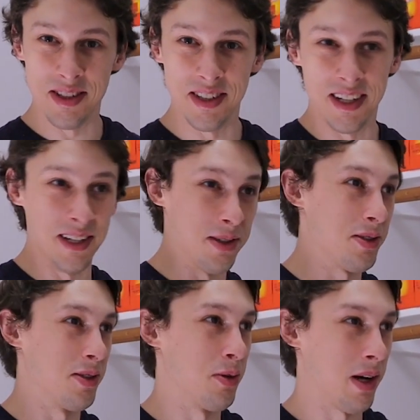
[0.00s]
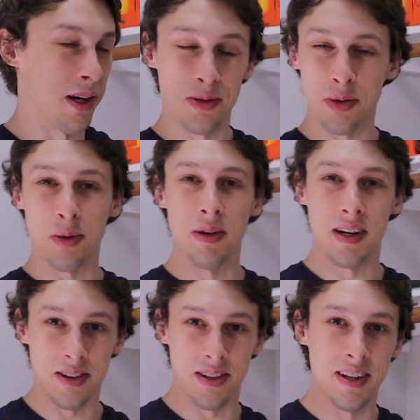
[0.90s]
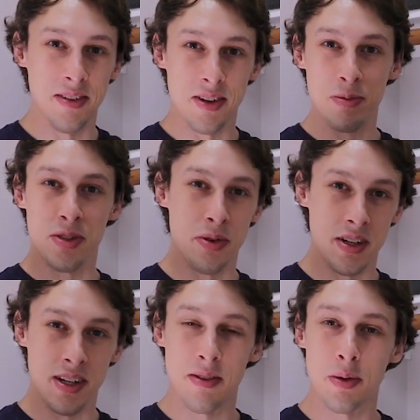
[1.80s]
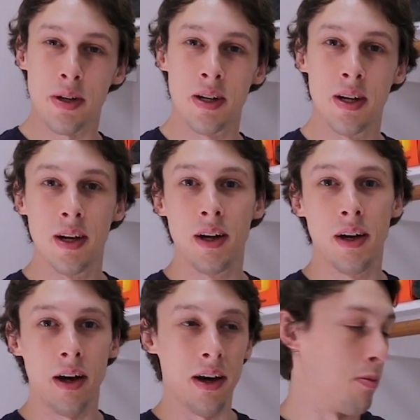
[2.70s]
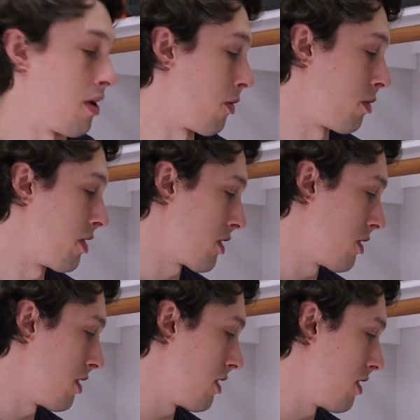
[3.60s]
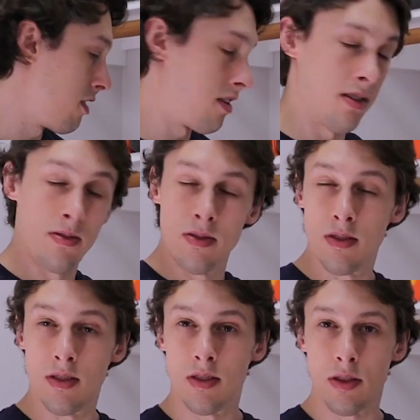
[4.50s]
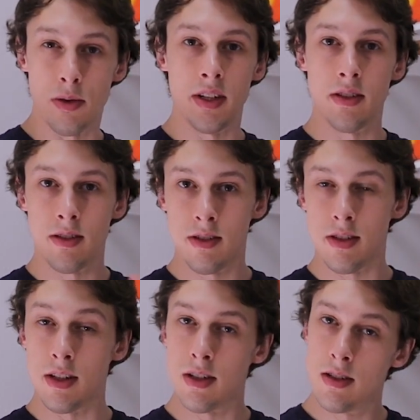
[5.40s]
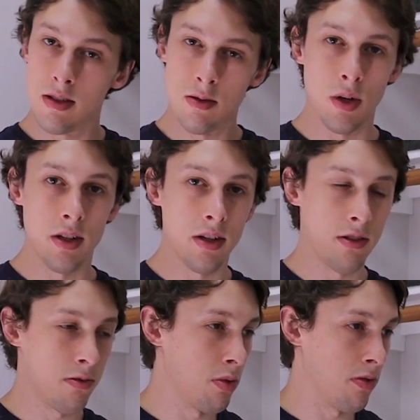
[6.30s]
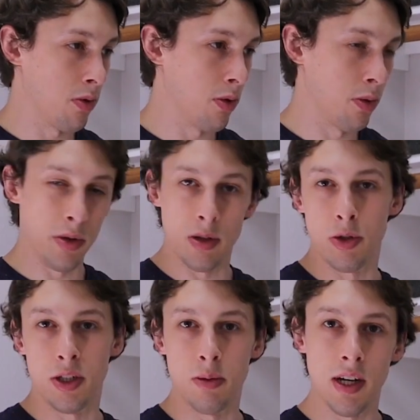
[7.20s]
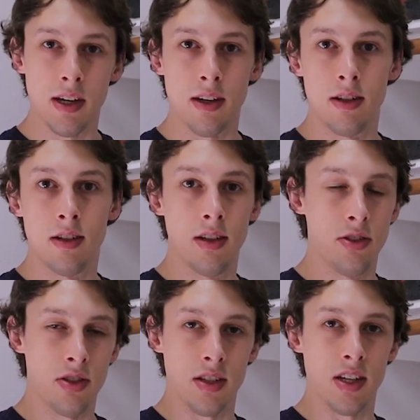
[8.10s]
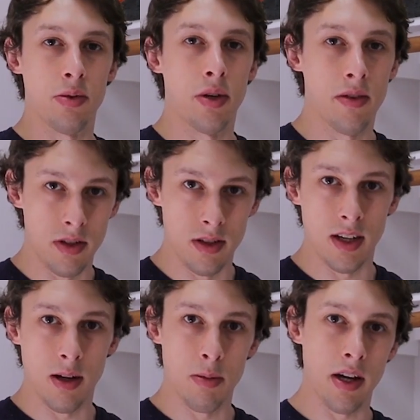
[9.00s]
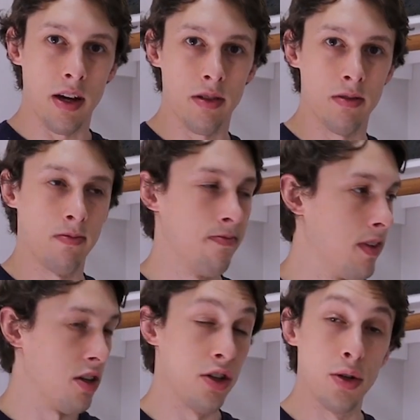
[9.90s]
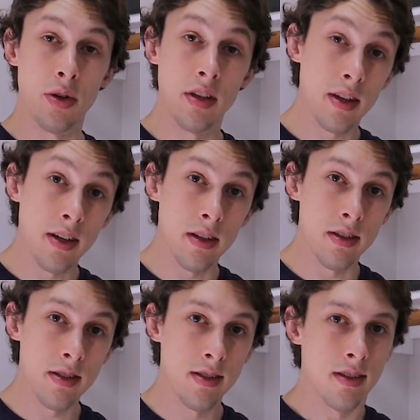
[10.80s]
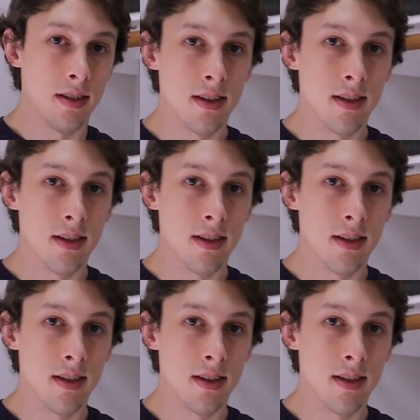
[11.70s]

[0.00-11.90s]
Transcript: so that I don't turn the house water back on and have it come squirting out everywhere. But I wanna make sure that the threads seated well enough before we put the machine back in, just in case we have to take them back out and do anything else.